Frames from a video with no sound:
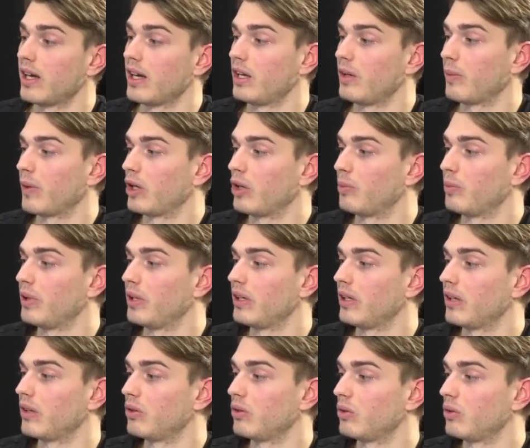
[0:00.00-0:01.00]
in my
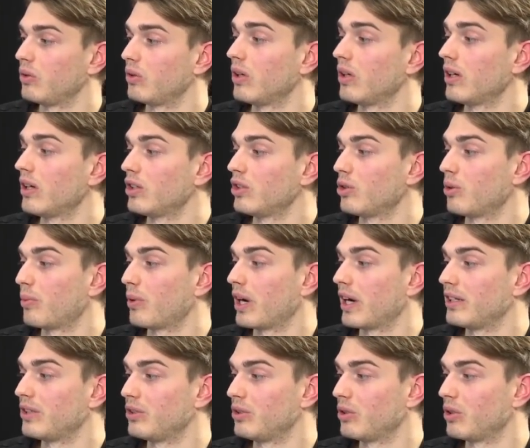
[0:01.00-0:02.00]
opinion, to
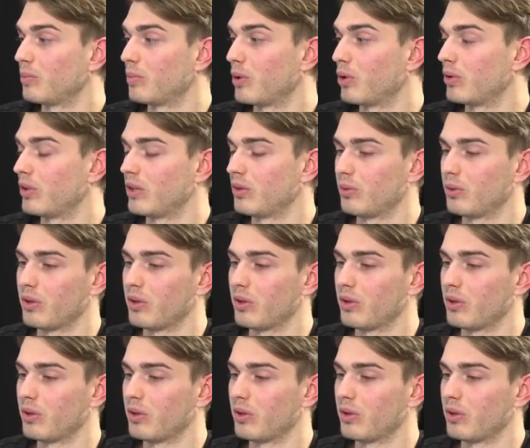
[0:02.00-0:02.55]
surprise your opponent